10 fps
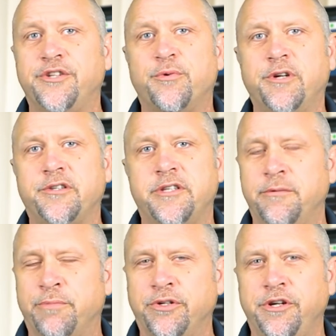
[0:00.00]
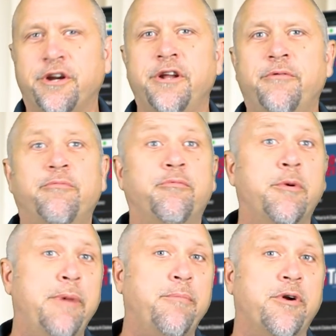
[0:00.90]
it's real simple. You're going to
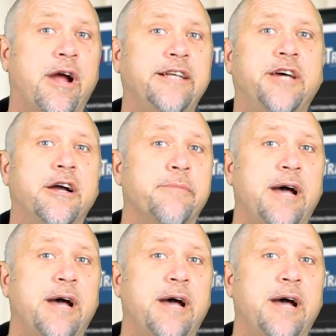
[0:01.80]
remember I talk